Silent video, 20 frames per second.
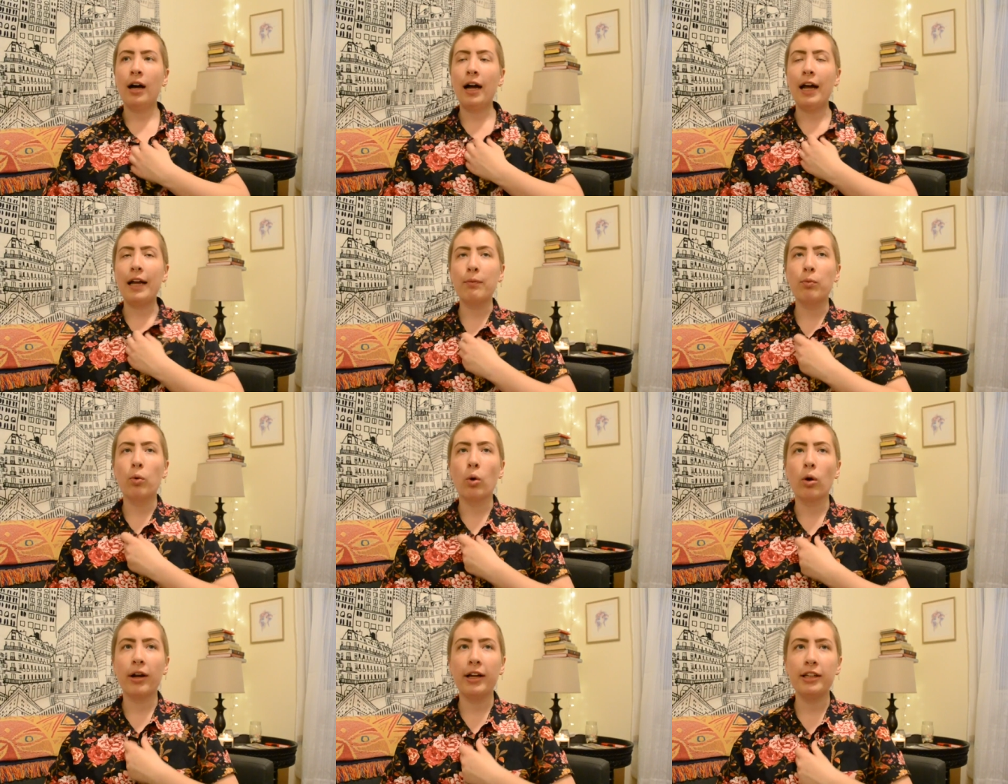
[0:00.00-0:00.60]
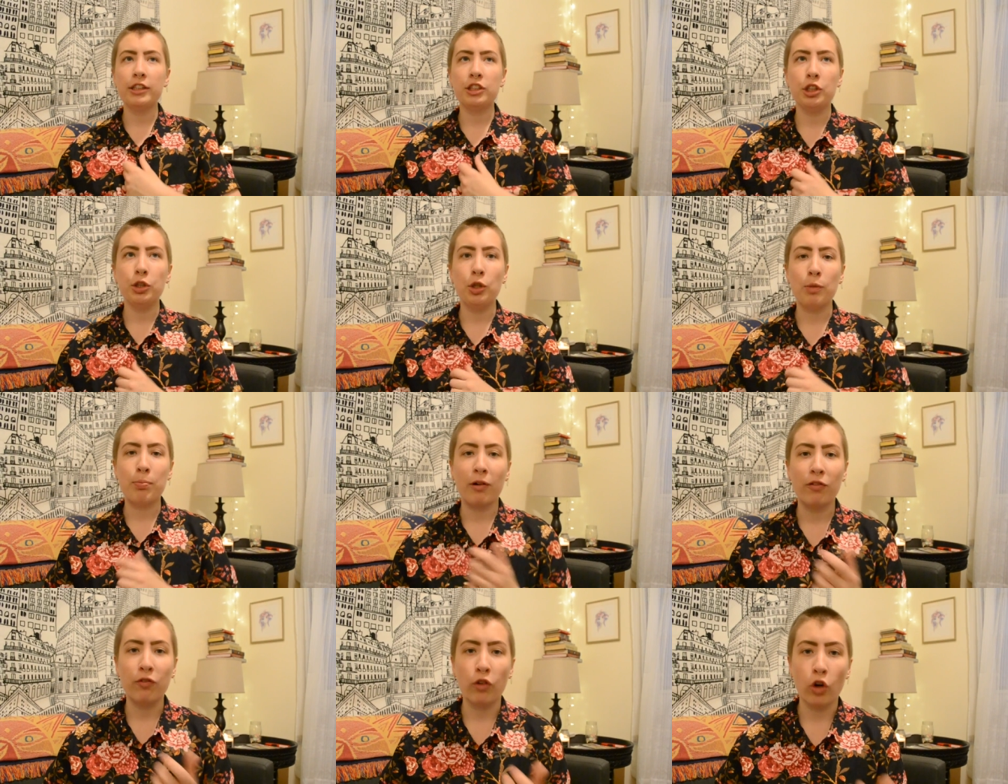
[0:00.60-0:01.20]
I wore it to a
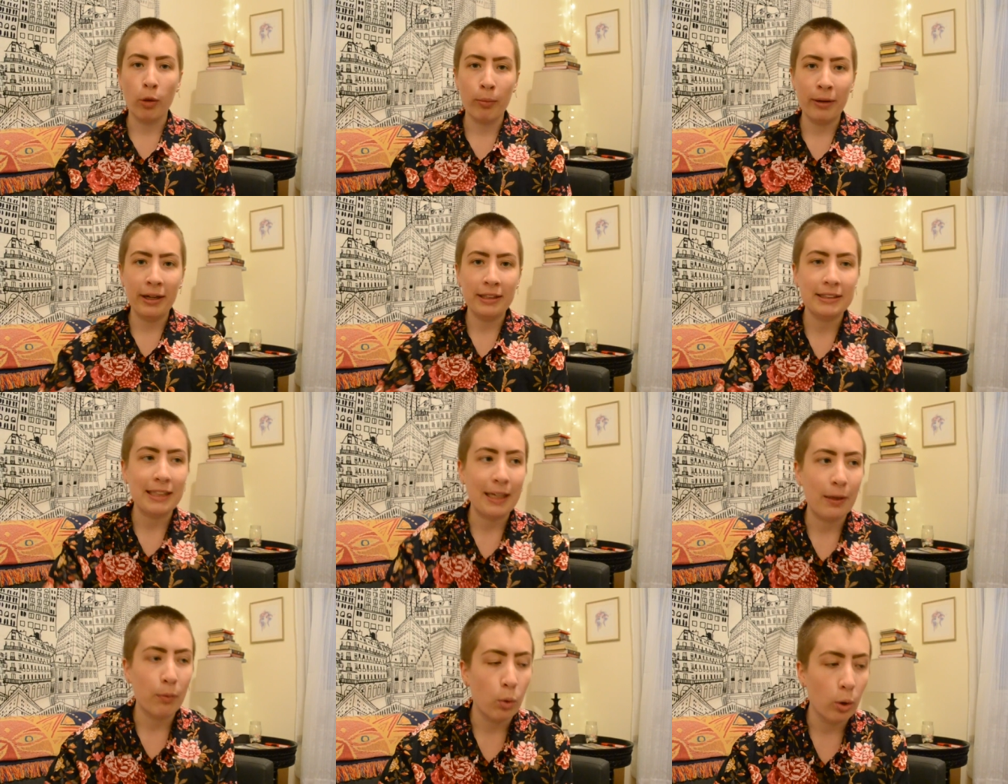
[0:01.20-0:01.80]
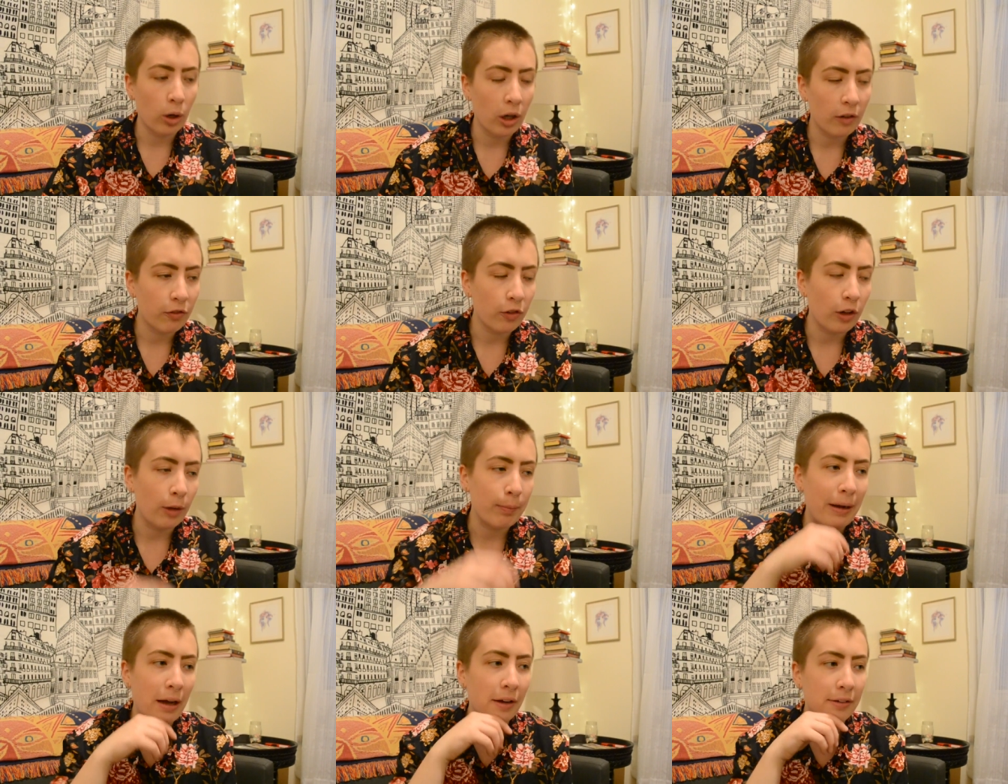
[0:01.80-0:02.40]
performance. I wore it
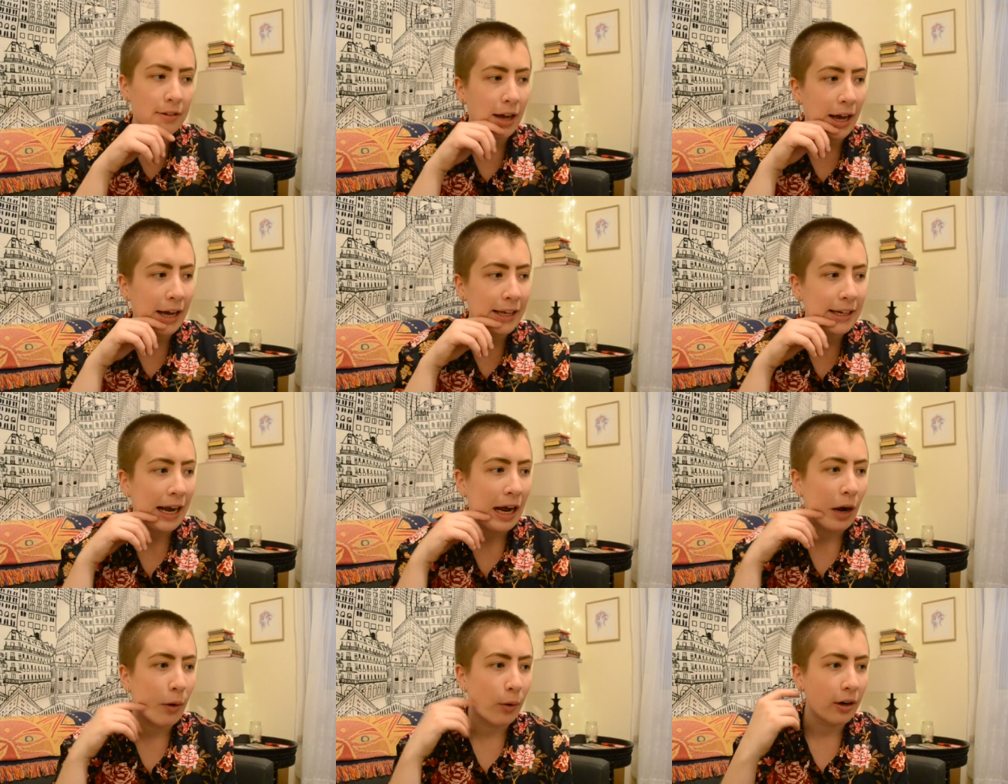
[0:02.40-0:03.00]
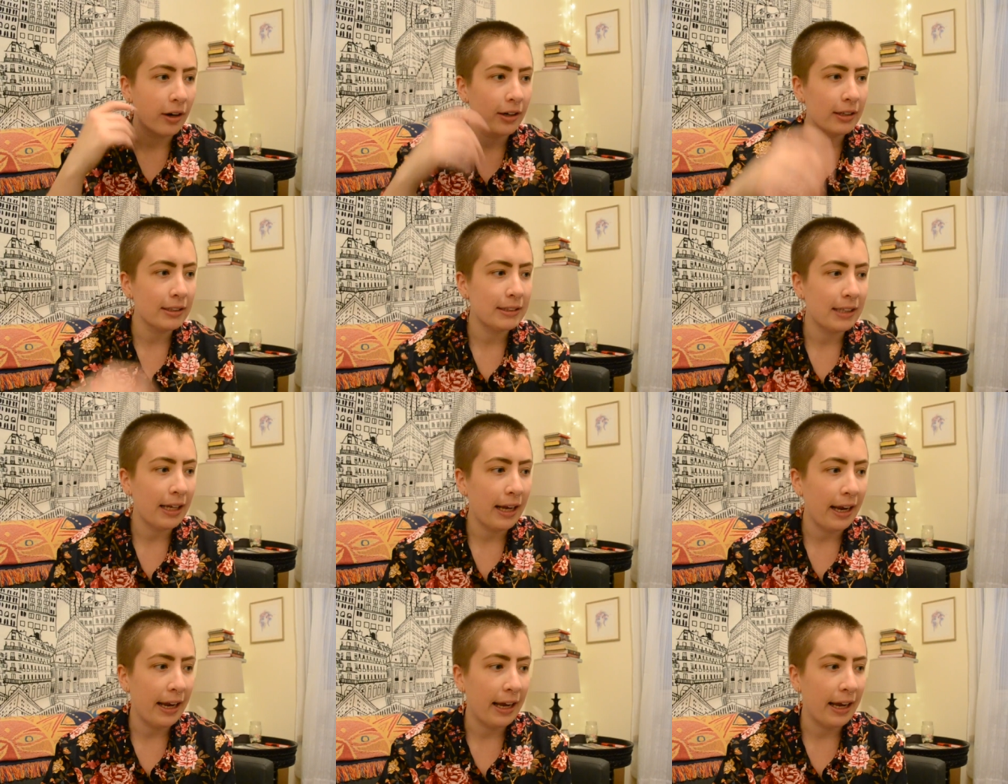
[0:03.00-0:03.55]
for about 9 hours,